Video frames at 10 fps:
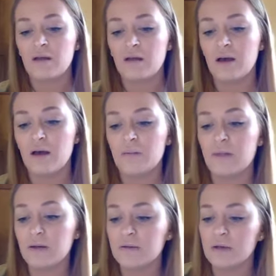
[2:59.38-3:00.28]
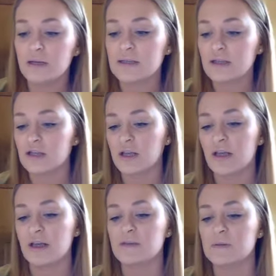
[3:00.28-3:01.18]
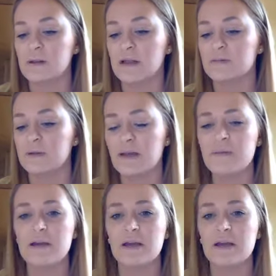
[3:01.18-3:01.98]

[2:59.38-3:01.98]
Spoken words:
Then Houdini said, shaking hands with the last man, let me